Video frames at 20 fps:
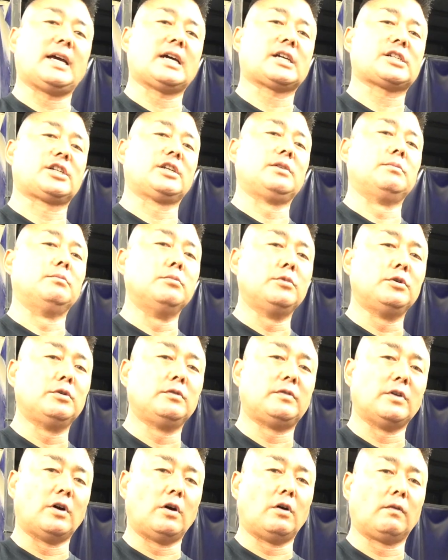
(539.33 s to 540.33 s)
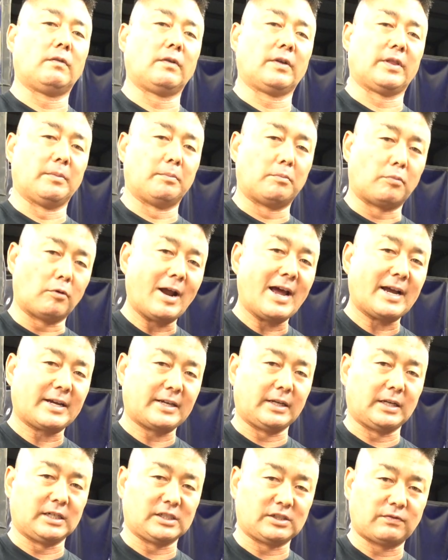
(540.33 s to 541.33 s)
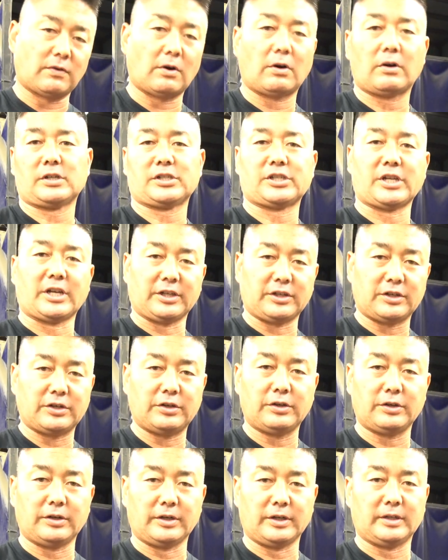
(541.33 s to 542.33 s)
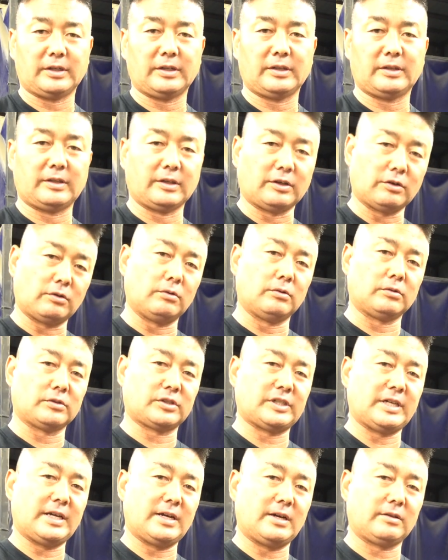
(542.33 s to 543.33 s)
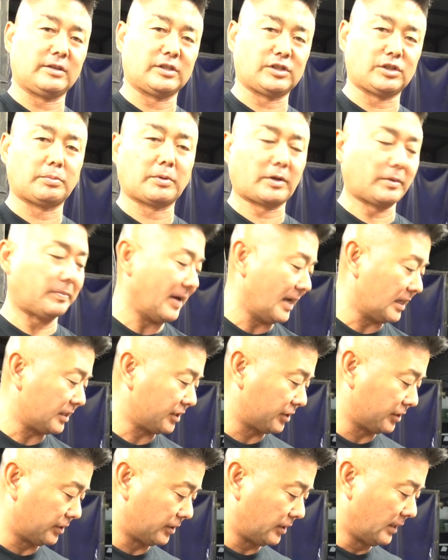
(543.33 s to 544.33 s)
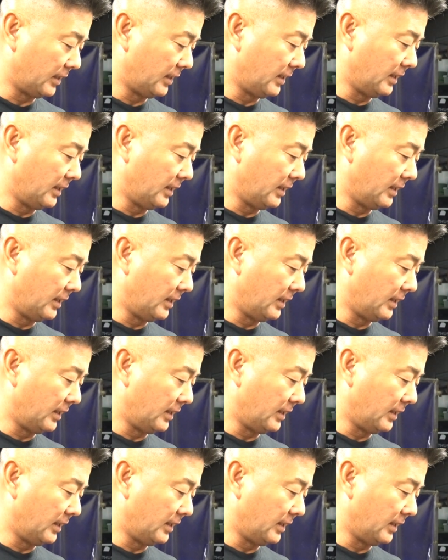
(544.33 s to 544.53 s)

actually moved over the bracket as far as I could that holds down the supercapacitor